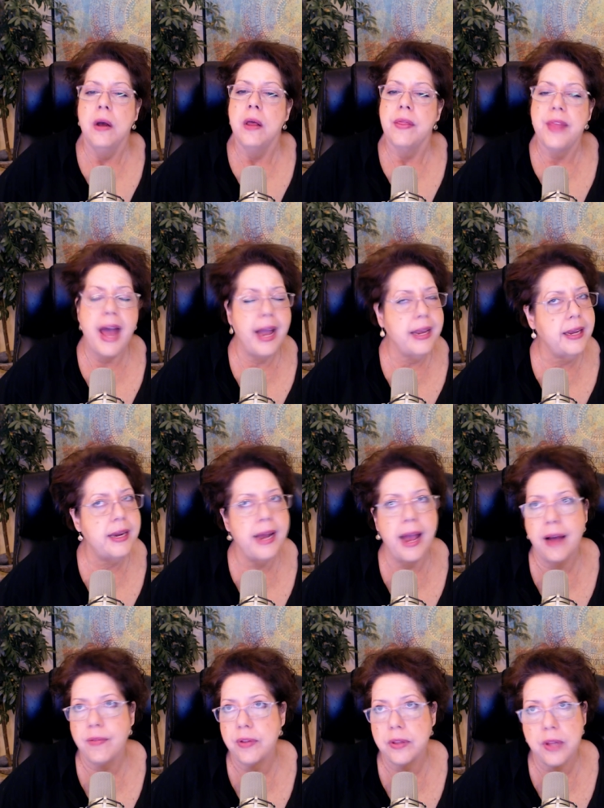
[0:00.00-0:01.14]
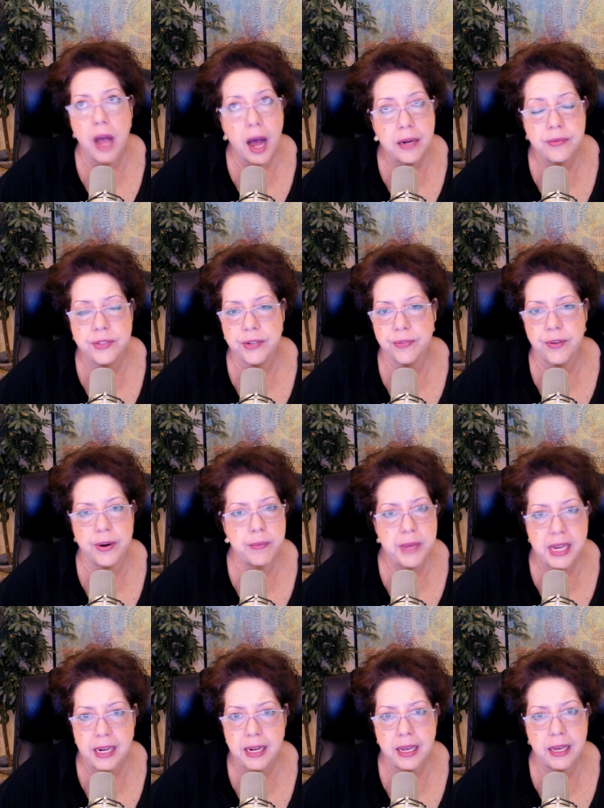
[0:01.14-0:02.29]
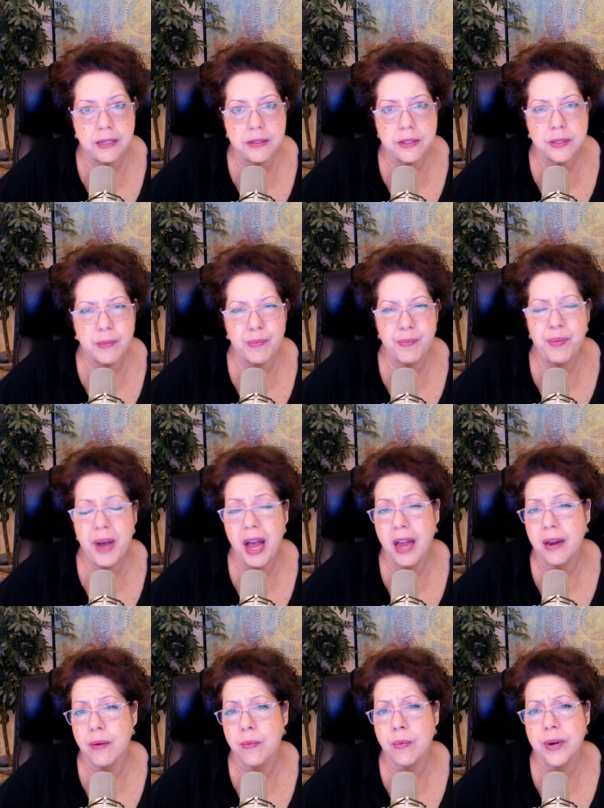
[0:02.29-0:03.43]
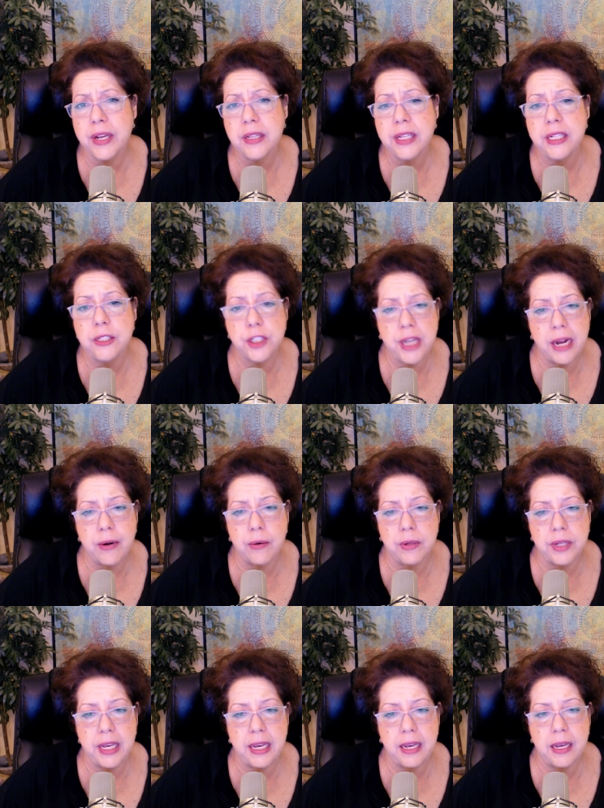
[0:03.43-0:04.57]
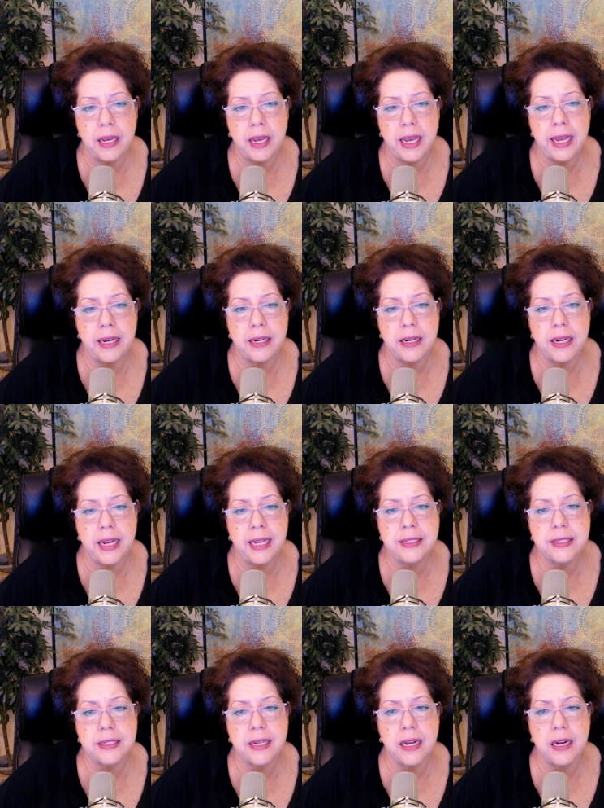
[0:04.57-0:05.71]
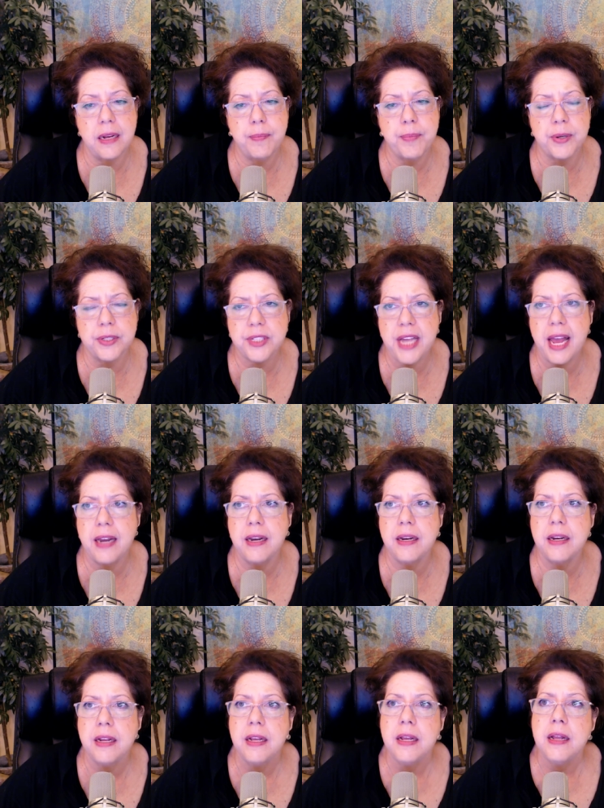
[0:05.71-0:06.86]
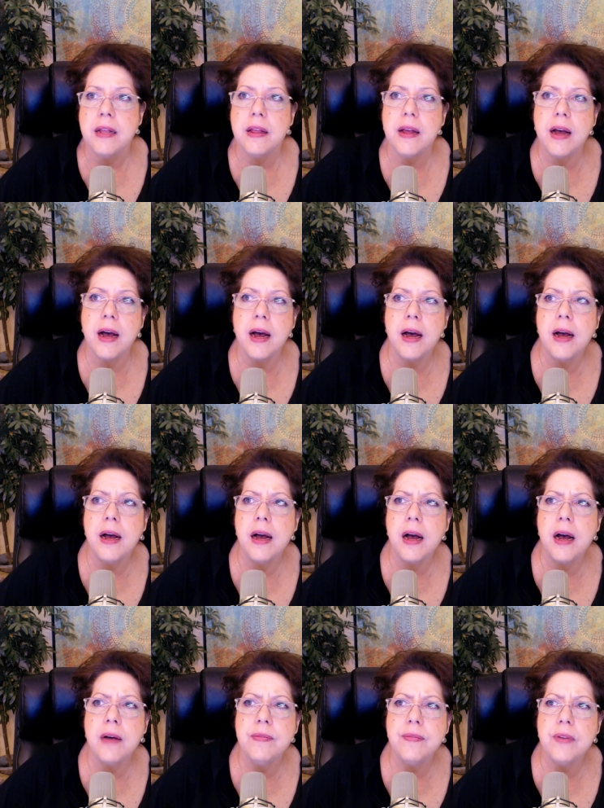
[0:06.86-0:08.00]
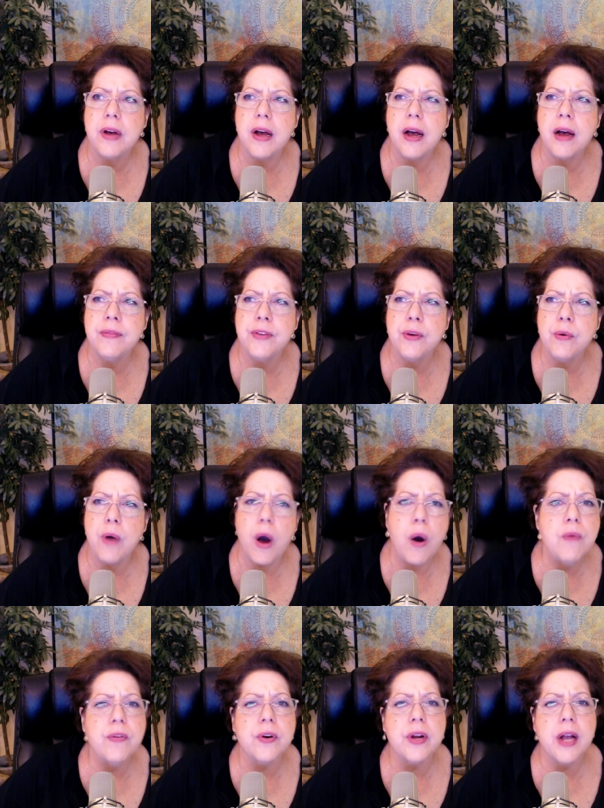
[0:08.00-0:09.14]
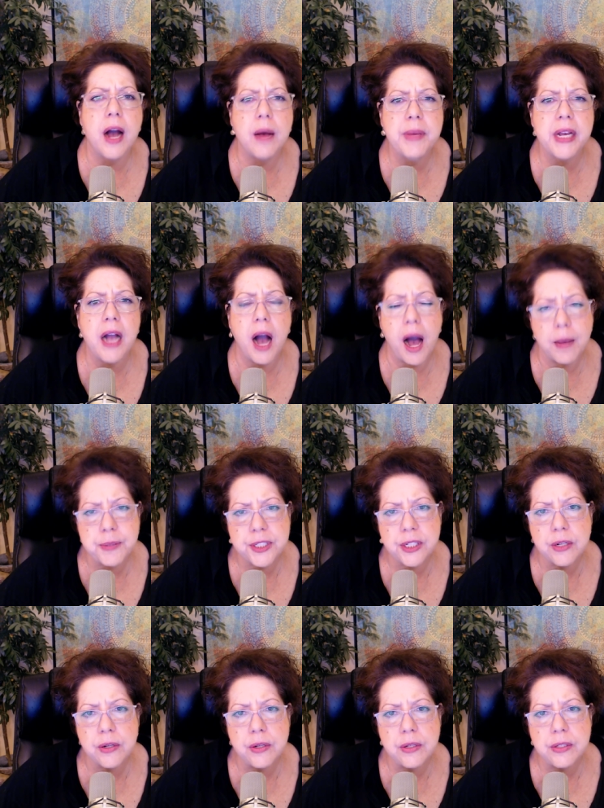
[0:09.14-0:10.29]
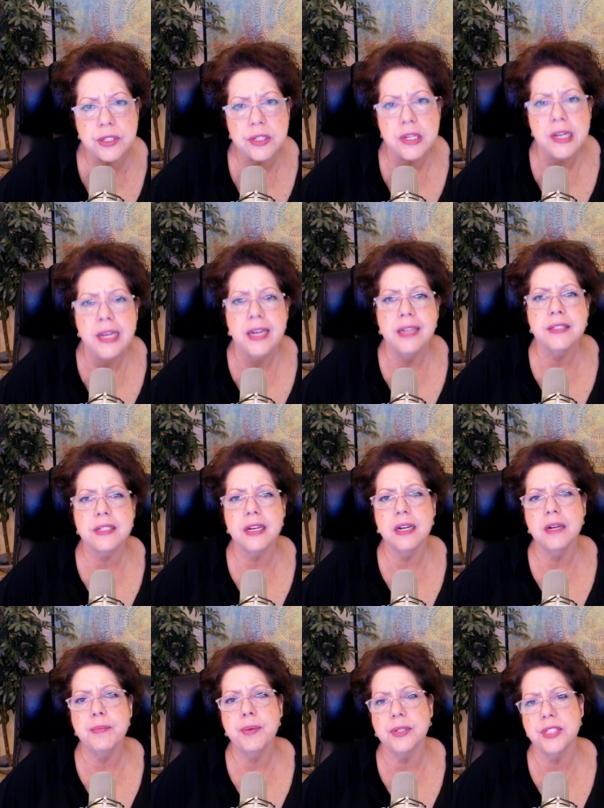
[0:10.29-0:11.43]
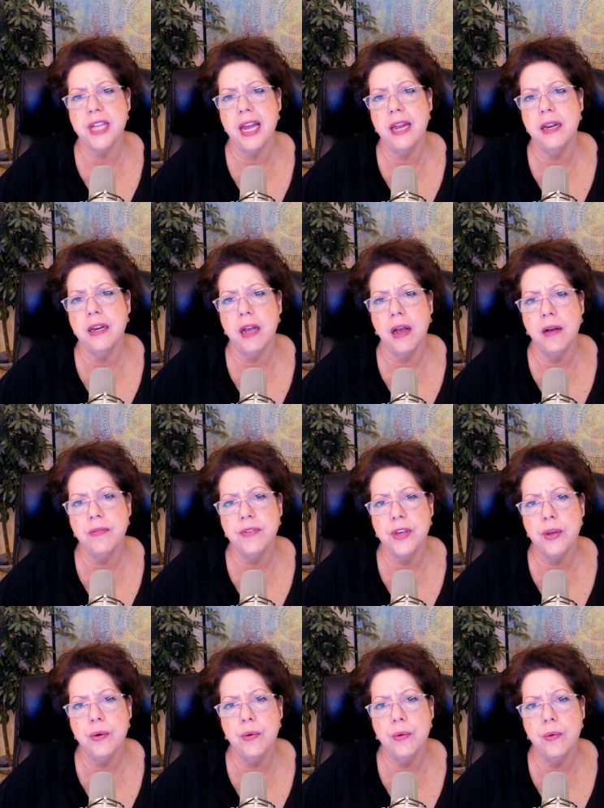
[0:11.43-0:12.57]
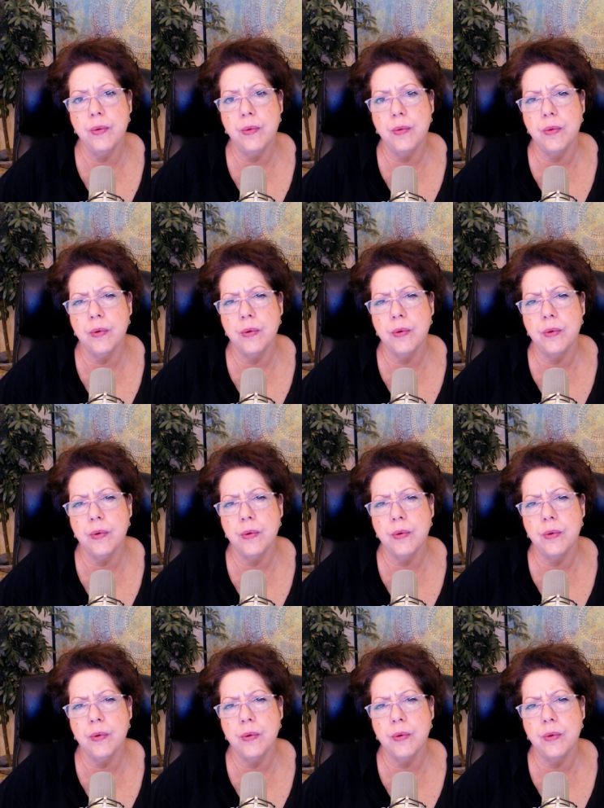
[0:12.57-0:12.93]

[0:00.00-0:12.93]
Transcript: that can have a lot of different meanings, but really, generally, it it's going to pretend uh, of, of you overcoming obstacles. It's going to pretend of you